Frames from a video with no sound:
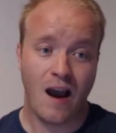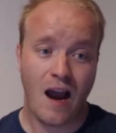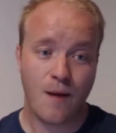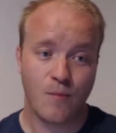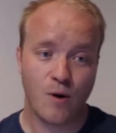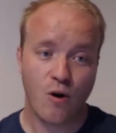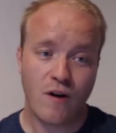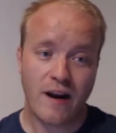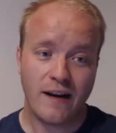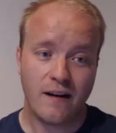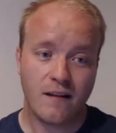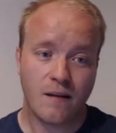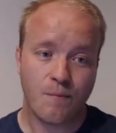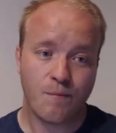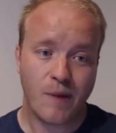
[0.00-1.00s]
I'm
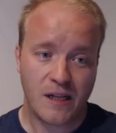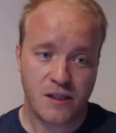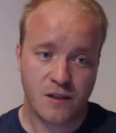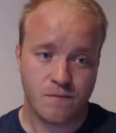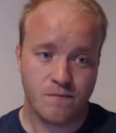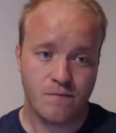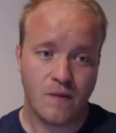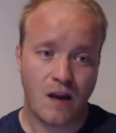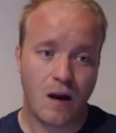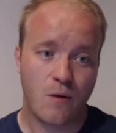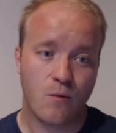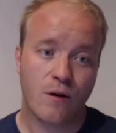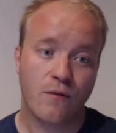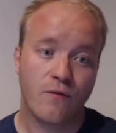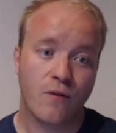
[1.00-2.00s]
located in Belgium. I
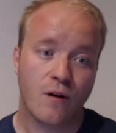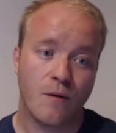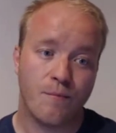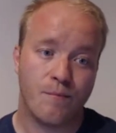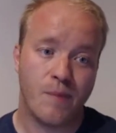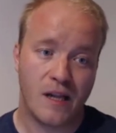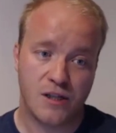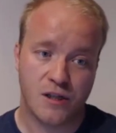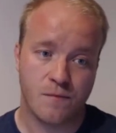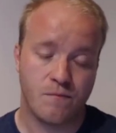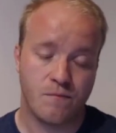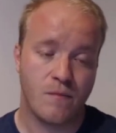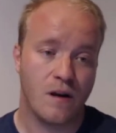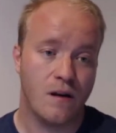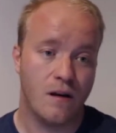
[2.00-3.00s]
work for a
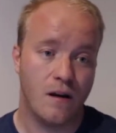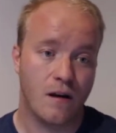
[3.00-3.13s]
Belgian